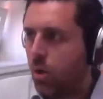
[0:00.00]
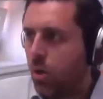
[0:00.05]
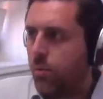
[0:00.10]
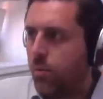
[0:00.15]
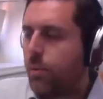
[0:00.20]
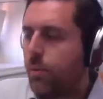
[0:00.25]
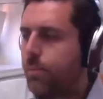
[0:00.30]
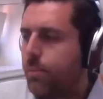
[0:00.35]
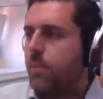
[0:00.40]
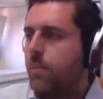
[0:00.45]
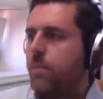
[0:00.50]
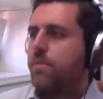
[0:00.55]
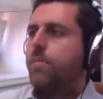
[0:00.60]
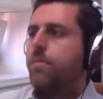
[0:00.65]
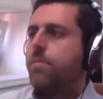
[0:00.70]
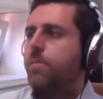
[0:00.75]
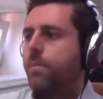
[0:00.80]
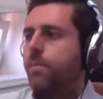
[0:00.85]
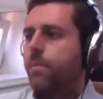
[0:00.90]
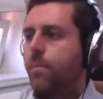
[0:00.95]
And then, of
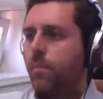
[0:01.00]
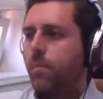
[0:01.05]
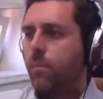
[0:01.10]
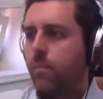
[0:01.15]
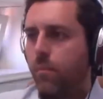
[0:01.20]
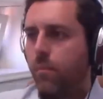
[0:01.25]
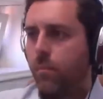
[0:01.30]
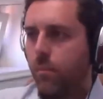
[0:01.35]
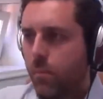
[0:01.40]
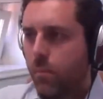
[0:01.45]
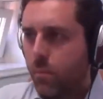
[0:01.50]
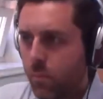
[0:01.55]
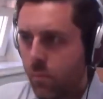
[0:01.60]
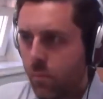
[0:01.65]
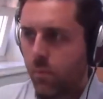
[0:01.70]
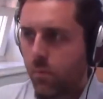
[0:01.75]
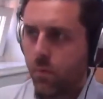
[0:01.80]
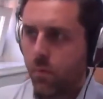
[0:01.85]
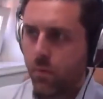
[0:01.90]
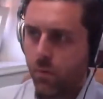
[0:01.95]
course, Wendy's
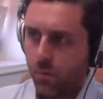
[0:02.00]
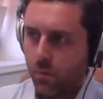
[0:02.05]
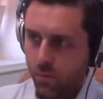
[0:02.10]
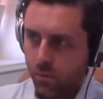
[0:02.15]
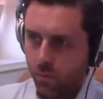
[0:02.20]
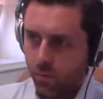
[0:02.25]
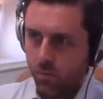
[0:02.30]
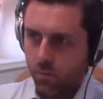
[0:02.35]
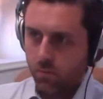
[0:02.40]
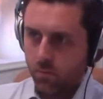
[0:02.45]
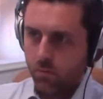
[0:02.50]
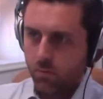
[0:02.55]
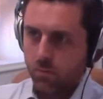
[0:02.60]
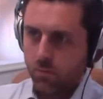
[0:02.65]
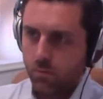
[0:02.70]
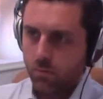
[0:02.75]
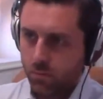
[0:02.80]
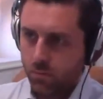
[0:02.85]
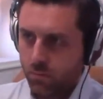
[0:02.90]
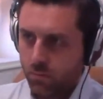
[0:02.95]
husband has done a lot of work
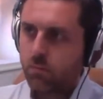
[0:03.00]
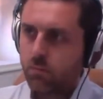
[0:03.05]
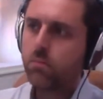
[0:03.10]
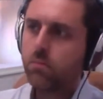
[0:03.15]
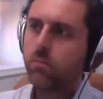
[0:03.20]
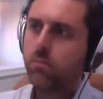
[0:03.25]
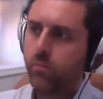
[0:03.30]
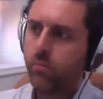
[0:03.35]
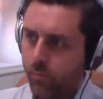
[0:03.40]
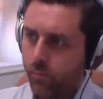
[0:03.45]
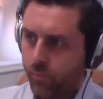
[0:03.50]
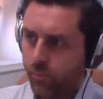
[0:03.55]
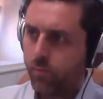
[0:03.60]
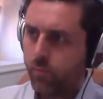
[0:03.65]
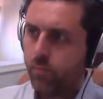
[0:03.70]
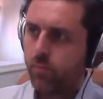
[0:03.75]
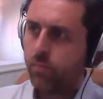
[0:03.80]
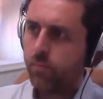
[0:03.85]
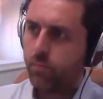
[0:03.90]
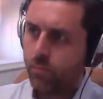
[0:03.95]
for us, also
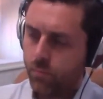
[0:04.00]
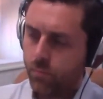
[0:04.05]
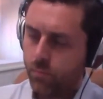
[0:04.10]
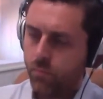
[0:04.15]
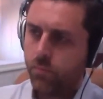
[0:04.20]
editing.